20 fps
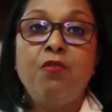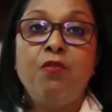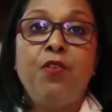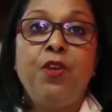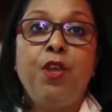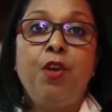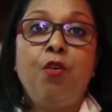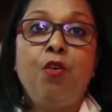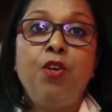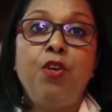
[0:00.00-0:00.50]

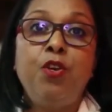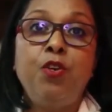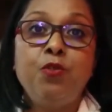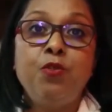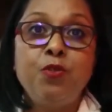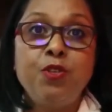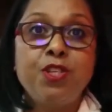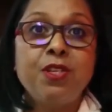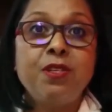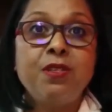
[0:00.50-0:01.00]
for your
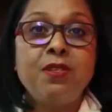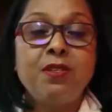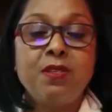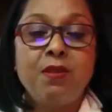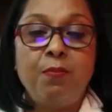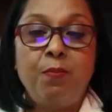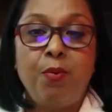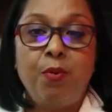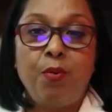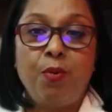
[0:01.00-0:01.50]
usual
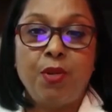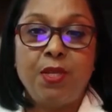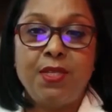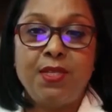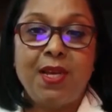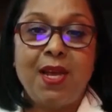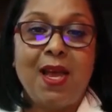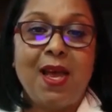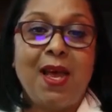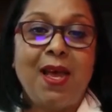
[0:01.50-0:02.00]

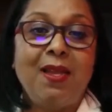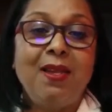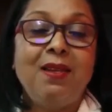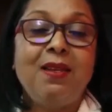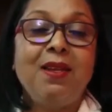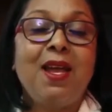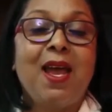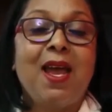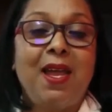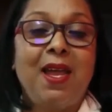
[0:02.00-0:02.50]
support
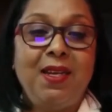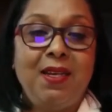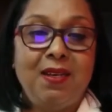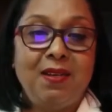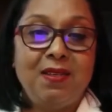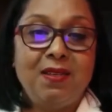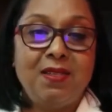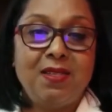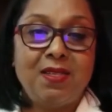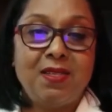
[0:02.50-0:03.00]
and
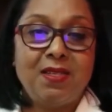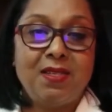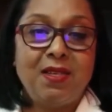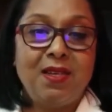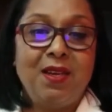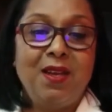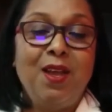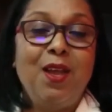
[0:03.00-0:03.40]
guidance.